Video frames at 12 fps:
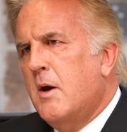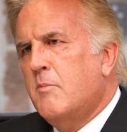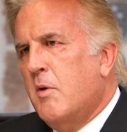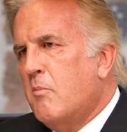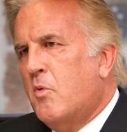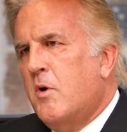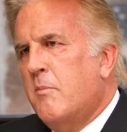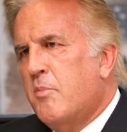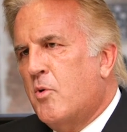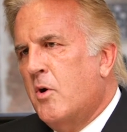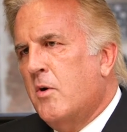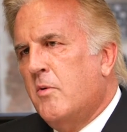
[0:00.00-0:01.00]
But more
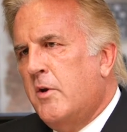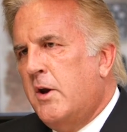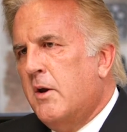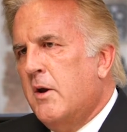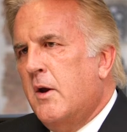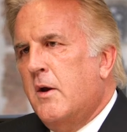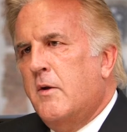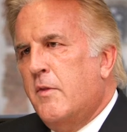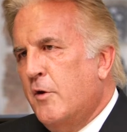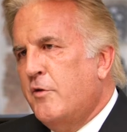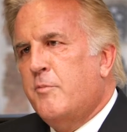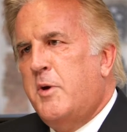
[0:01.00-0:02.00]
importantly,
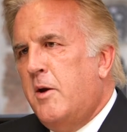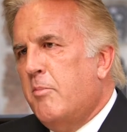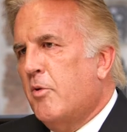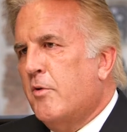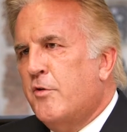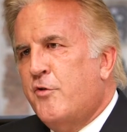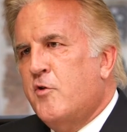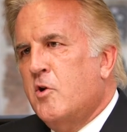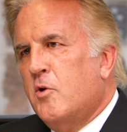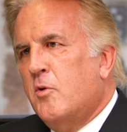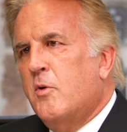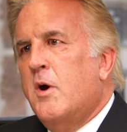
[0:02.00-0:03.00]
those people are
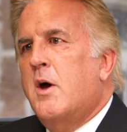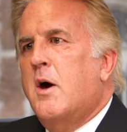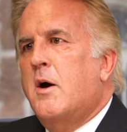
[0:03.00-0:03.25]
still